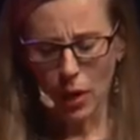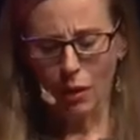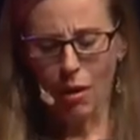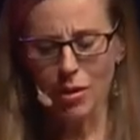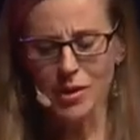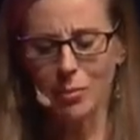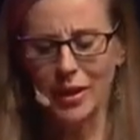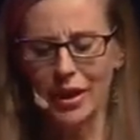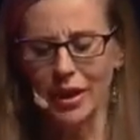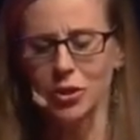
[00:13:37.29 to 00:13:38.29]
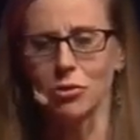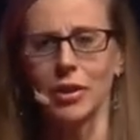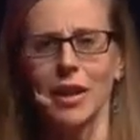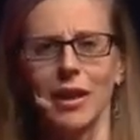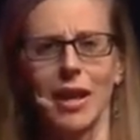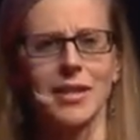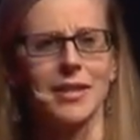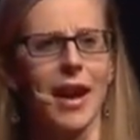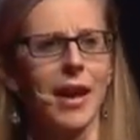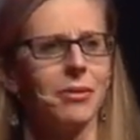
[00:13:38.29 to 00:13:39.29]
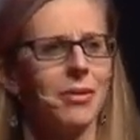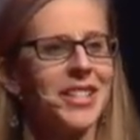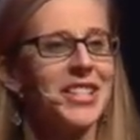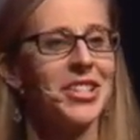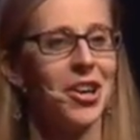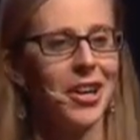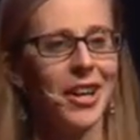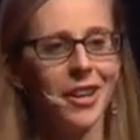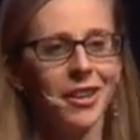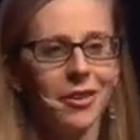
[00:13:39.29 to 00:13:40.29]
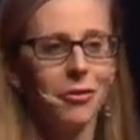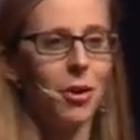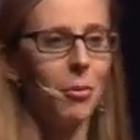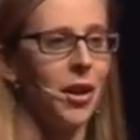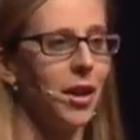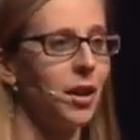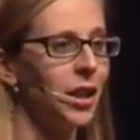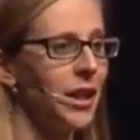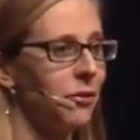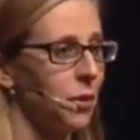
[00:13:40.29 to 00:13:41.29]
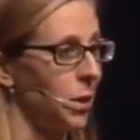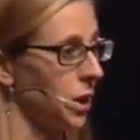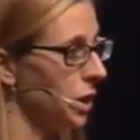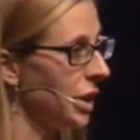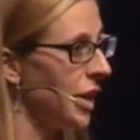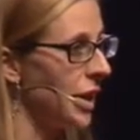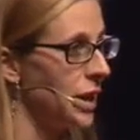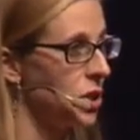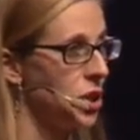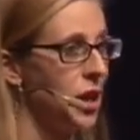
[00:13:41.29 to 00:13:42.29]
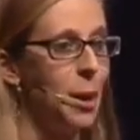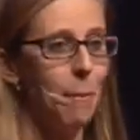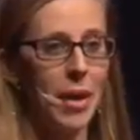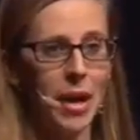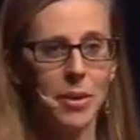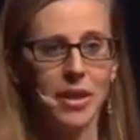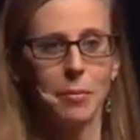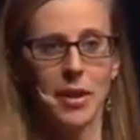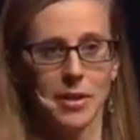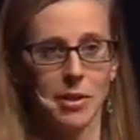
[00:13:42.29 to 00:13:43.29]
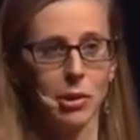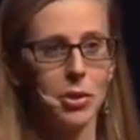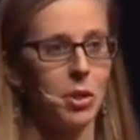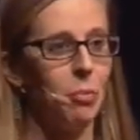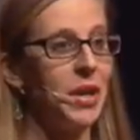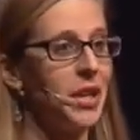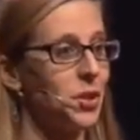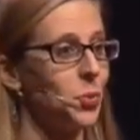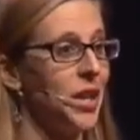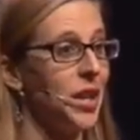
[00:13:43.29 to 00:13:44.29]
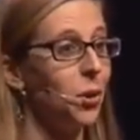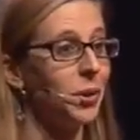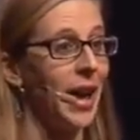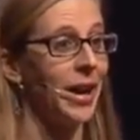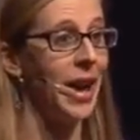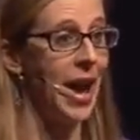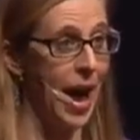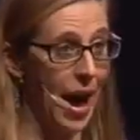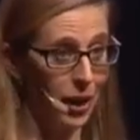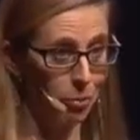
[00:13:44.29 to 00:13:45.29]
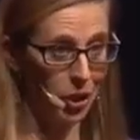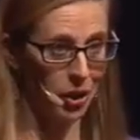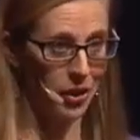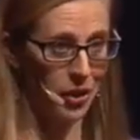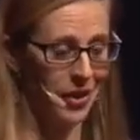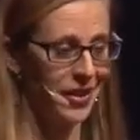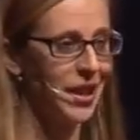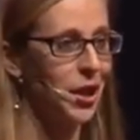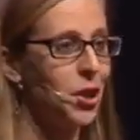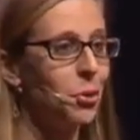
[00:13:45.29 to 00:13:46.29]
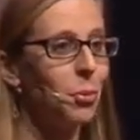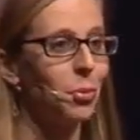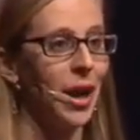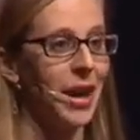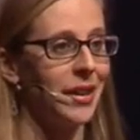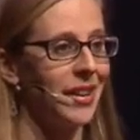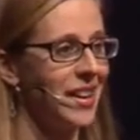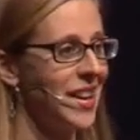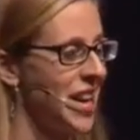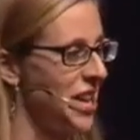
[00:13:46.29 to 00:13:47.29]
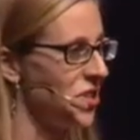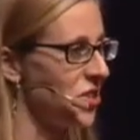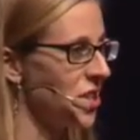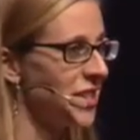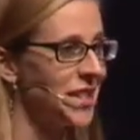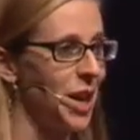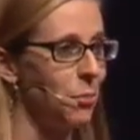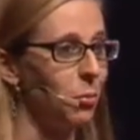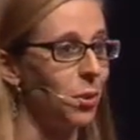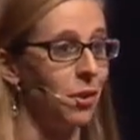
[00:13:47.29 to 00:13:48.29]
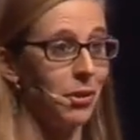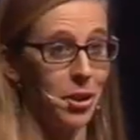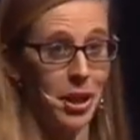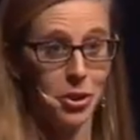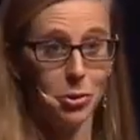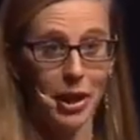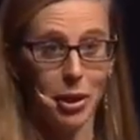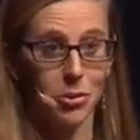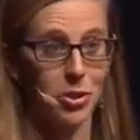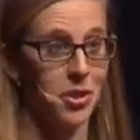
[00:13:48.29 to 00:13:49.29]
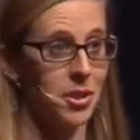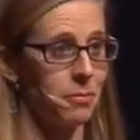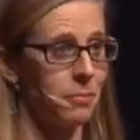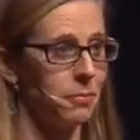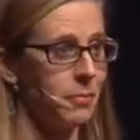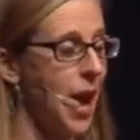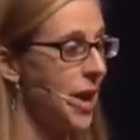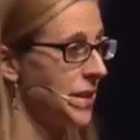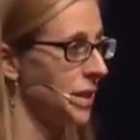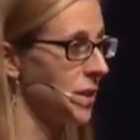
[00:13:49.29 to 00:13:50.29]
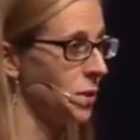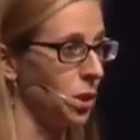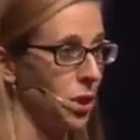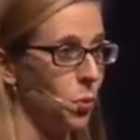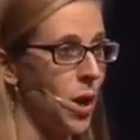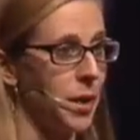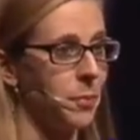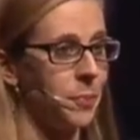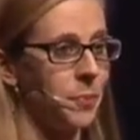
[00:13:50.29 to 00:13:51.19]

are also beginning to realize that starting from an early age may be the best solution, because we know that at birth, the human brain is just as capable of learning 2 languages as it is to learn 1.